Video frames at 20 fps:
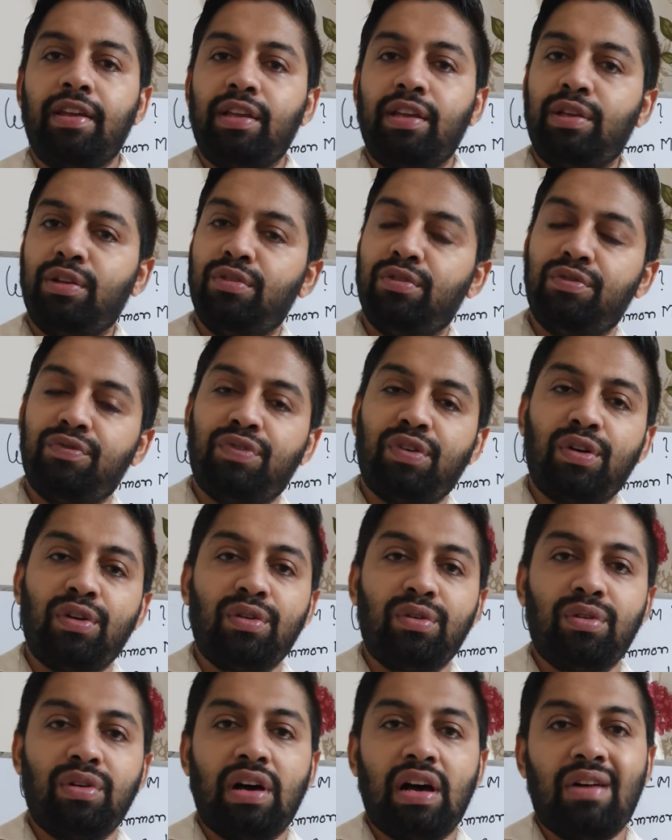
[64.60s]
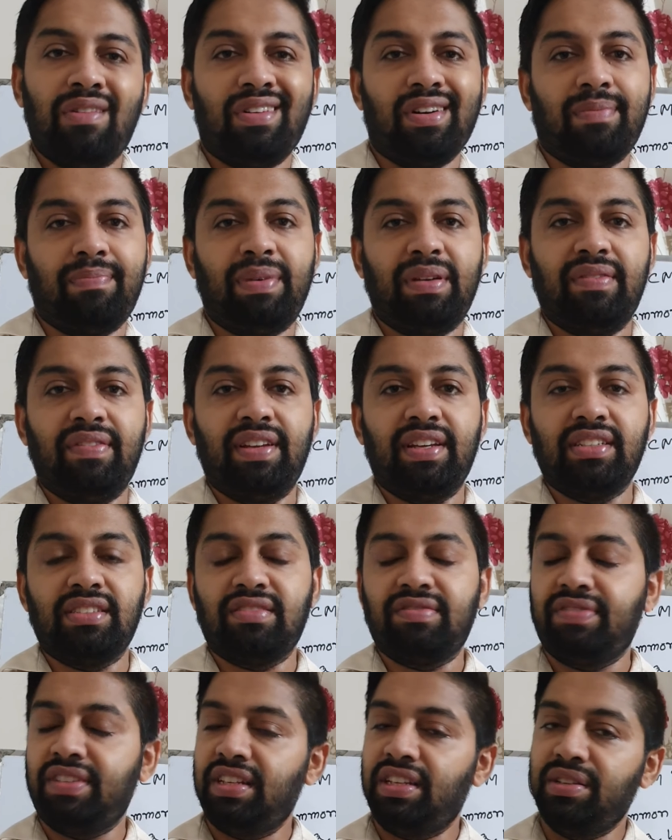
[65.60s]
you follow our previous
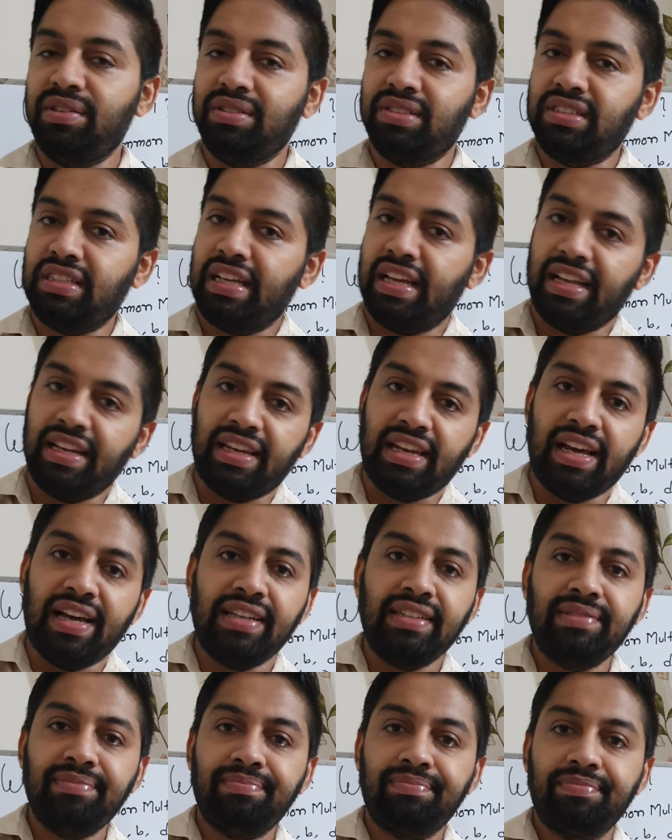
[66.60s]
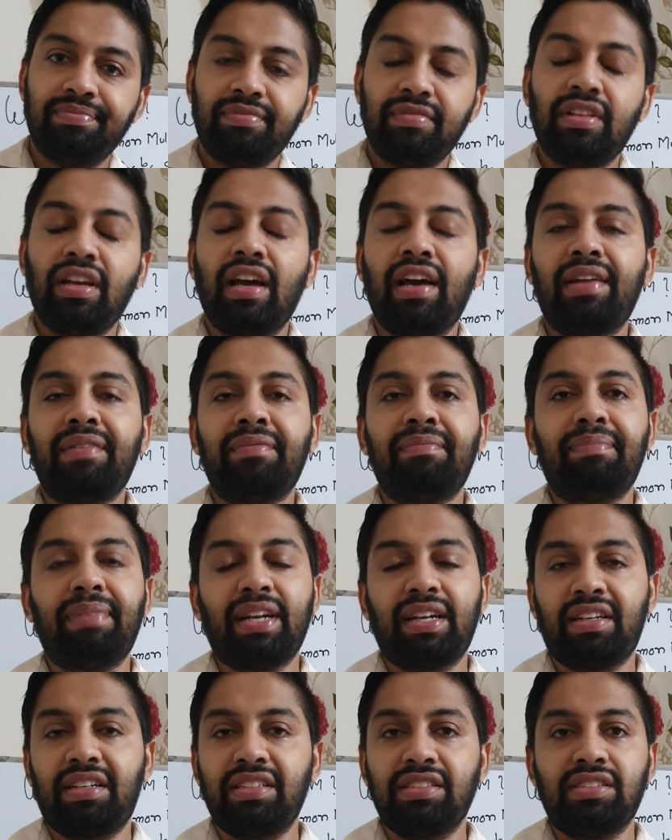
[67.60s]
videos guideline and
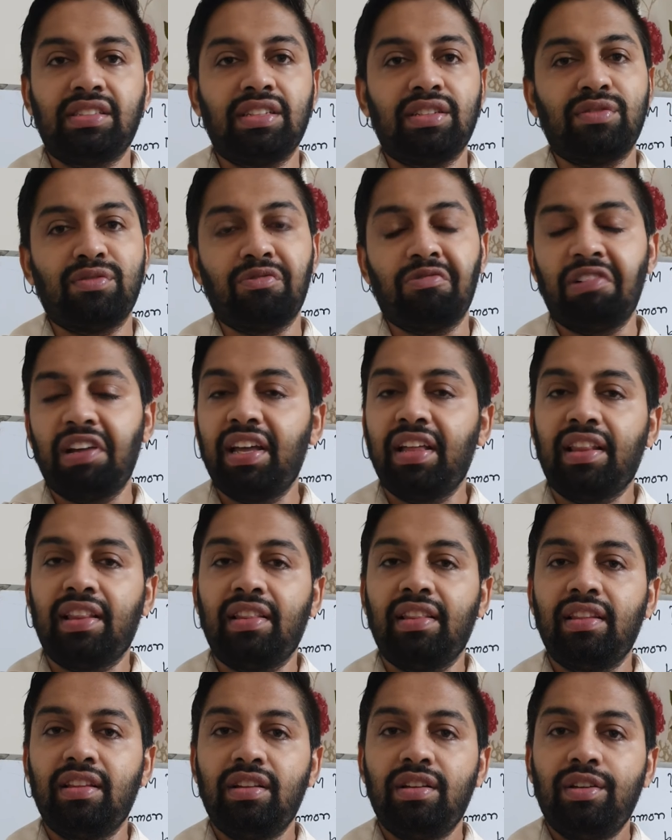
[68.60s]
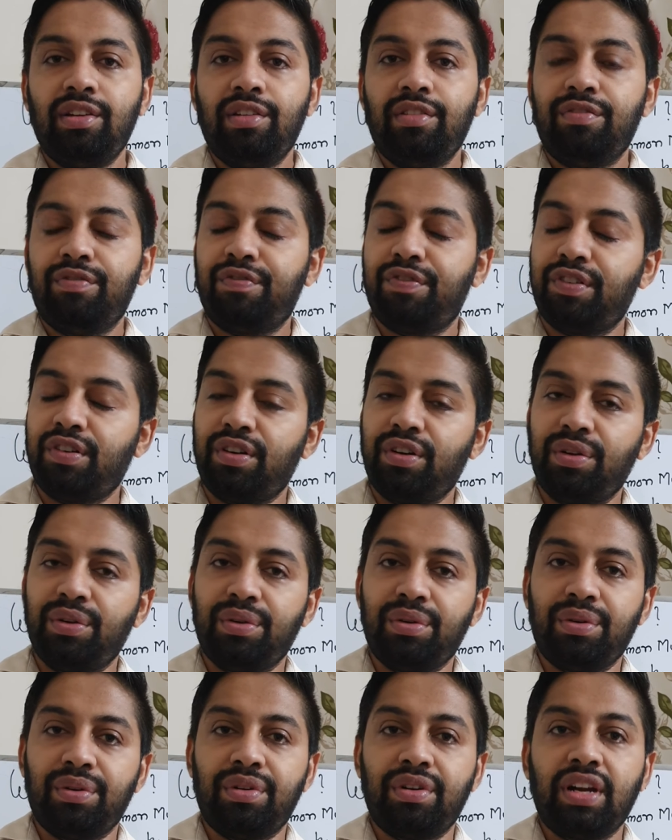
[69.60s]
practice it well for
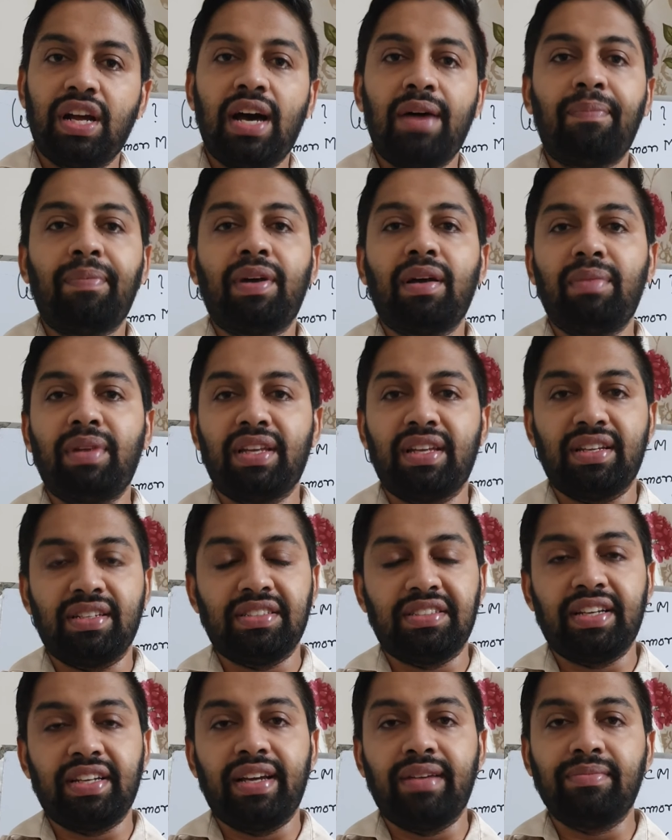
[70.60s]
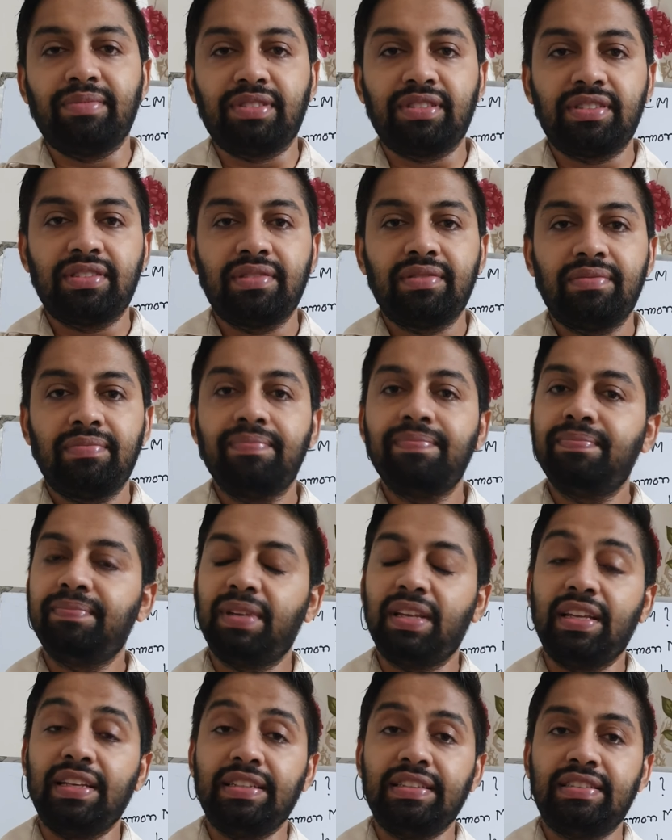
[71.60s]
your upcoming exams.
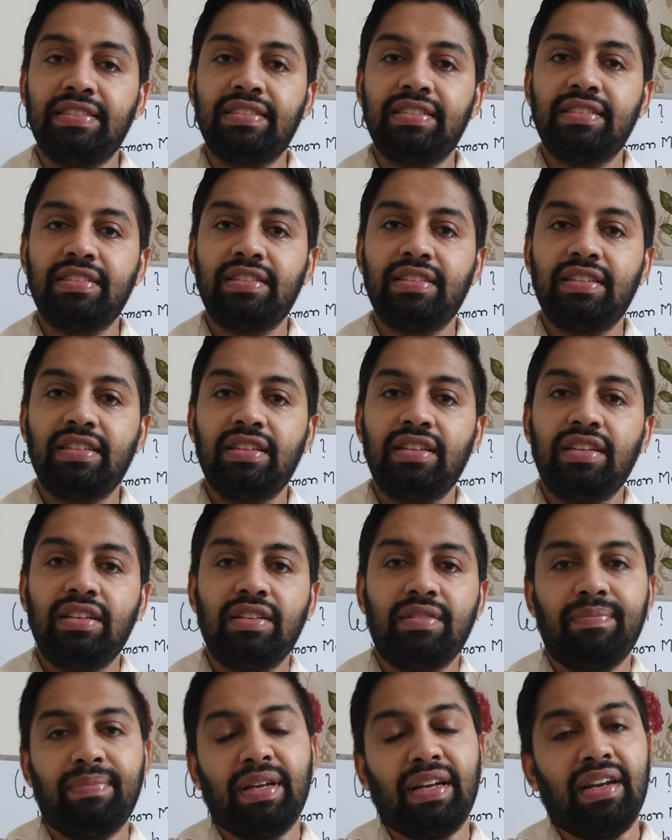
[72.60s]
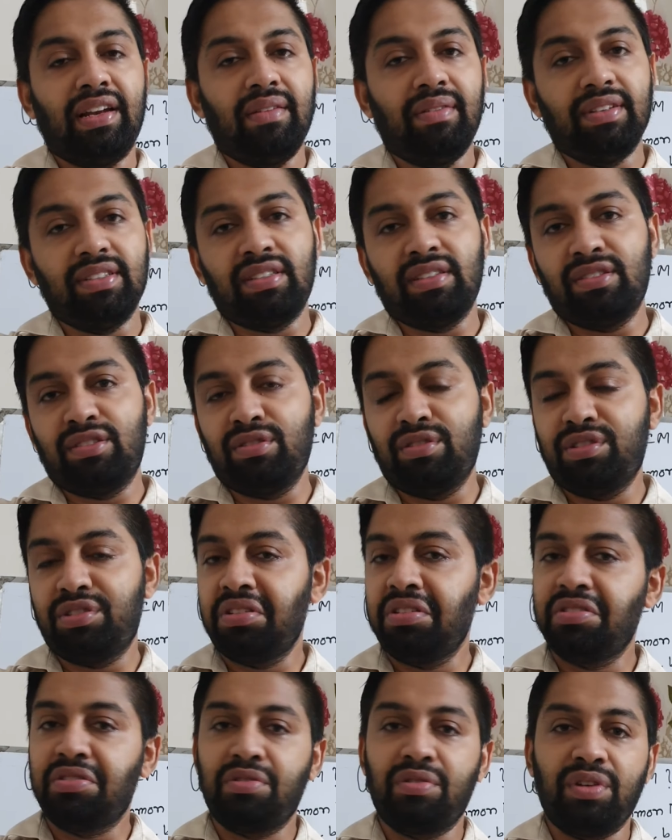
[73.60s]
Please, pandemic situation
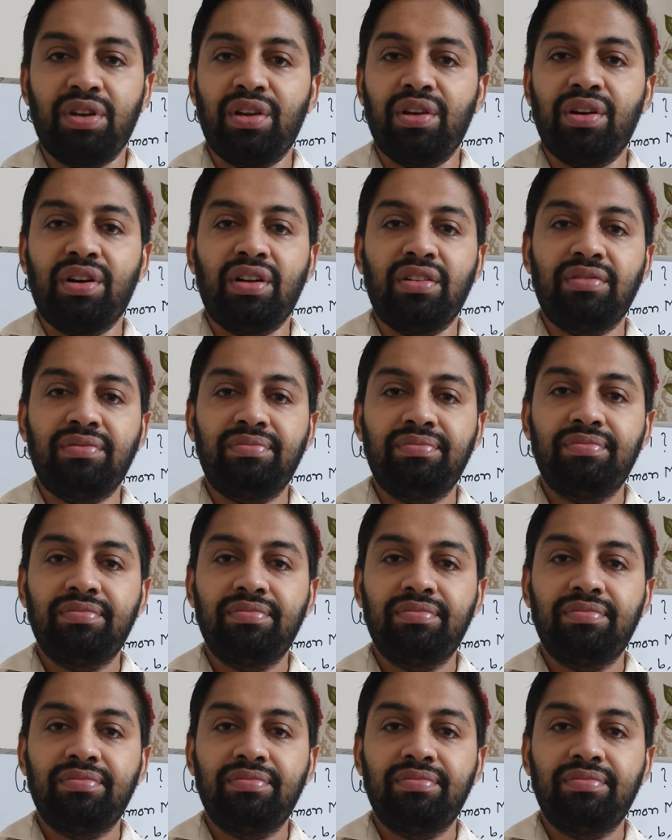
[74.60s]
is going on,